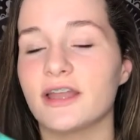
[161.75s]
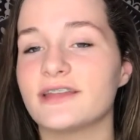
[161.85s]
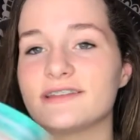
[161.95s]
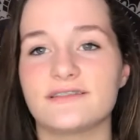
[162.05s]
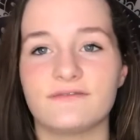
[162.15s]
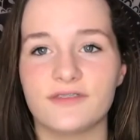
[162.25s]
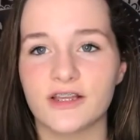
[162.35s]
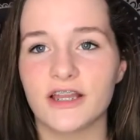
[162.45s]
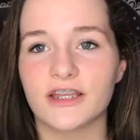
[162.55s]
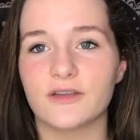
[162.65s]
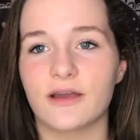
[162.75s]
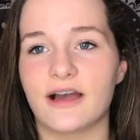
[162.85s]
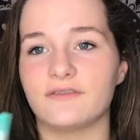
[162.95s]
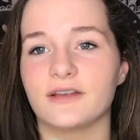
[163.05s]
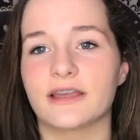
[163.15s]
it doesn't feel like you
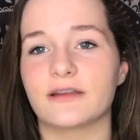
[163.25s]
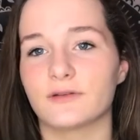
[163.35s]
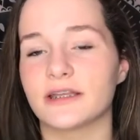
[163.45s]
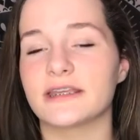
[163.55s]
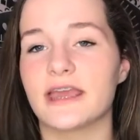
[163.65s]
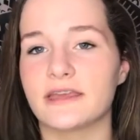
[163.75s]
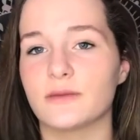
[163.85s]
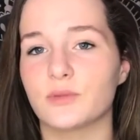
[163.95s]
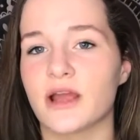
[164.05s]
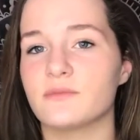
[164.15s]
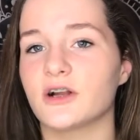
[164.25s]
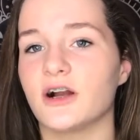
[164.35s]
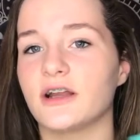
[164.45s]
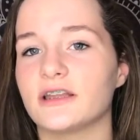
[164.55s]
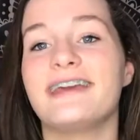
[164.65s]
have like a really cakey primer
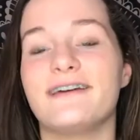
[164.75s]
on.